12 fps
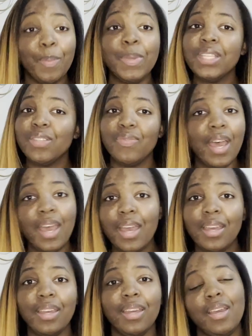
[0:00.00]
but it's
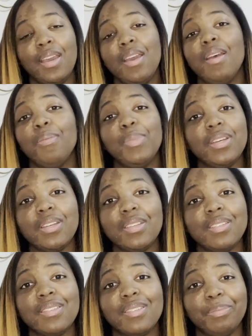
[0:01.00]
fine
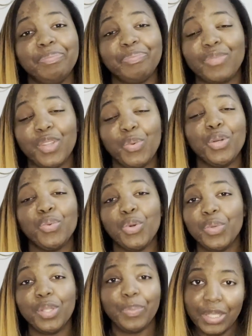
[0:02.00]
because we're gonna roll with
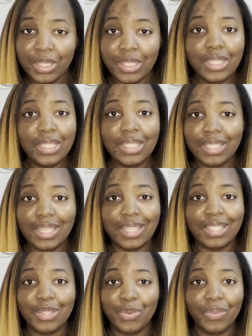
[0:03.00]
the punches and
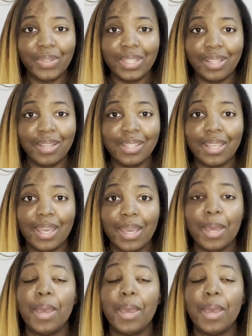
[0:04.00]
see what everything looks like.